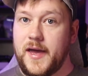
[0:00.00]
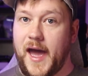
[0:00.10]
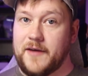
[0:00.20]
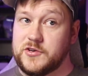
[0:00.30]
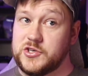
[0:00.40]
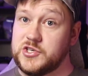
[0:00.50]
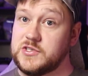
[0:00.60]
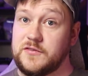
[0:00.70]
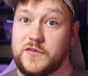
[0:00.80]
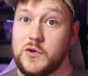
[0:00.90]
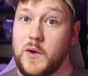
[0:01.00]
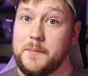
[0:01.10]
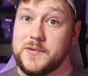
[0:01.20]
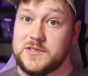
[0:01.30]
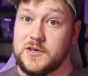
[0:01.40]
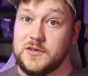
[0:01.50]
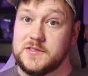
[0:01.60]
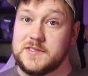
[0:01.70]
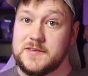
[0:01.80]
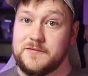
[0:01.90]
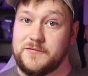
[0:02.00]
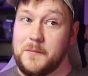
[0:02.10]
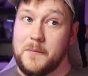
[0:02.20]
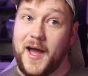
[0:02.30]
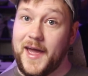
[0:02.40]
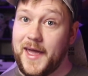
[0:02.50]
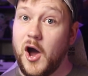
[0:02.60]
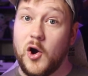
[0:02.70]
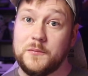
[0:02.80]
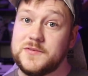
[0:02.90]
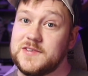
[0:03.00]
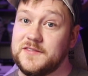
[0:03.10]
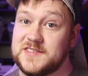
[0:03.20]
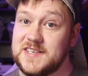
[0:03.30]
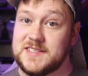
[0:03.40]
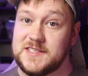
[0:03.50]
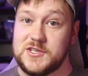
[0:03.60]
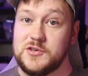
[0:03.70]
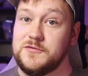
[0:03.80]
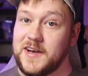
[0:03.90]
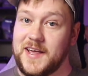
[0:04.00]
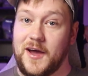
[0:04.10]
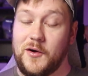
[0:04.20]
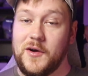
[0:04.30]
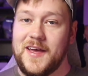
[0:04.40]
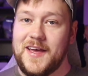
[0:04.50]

after just a few episodes from my hopes of season two video,